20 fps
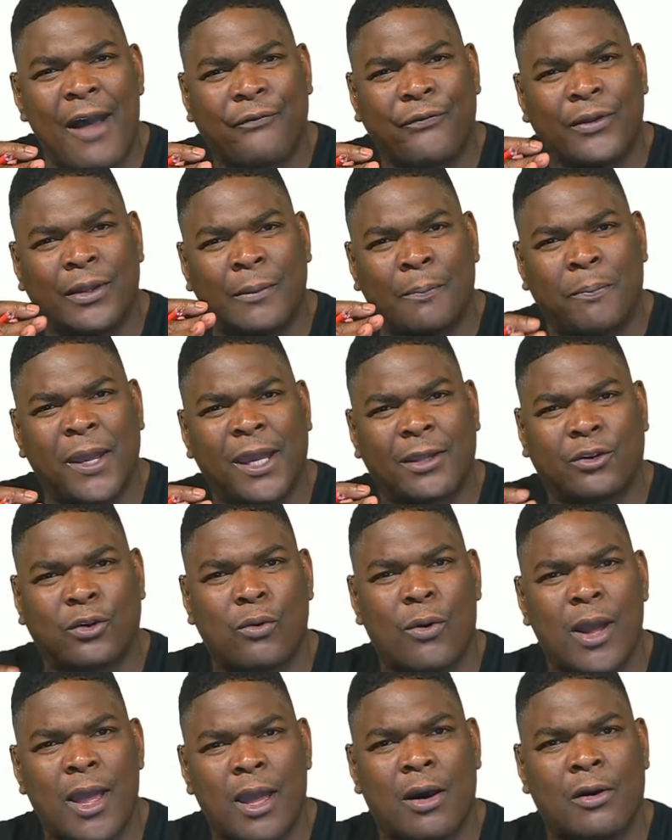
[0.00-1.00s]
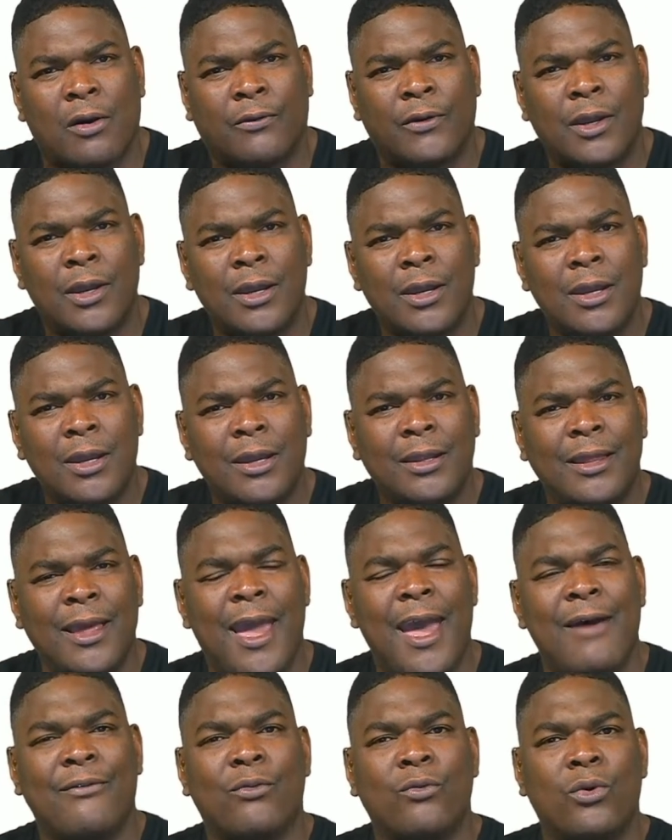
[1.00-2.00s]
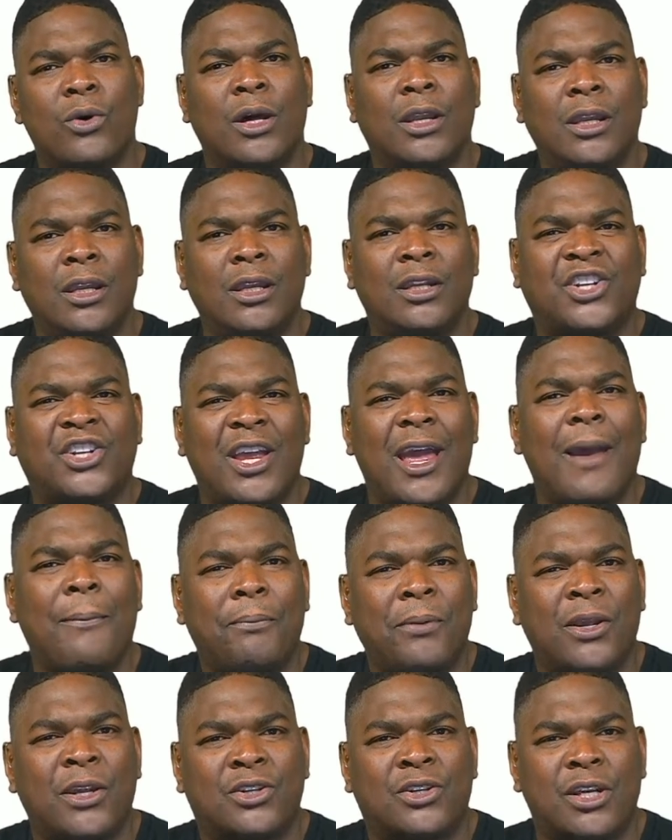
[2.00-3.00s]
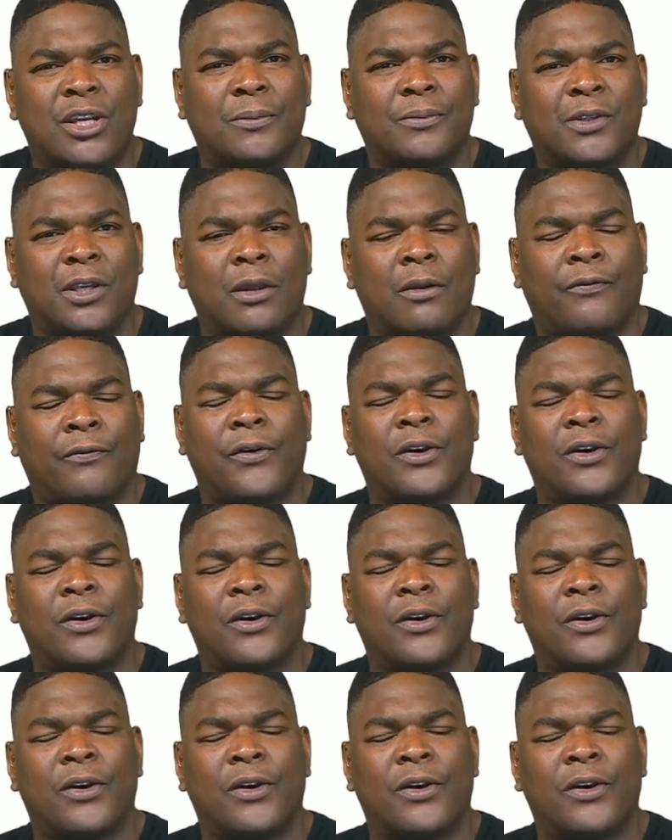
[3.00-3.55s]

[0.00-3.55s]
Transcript: half of the Big 12, they haven't won any championships.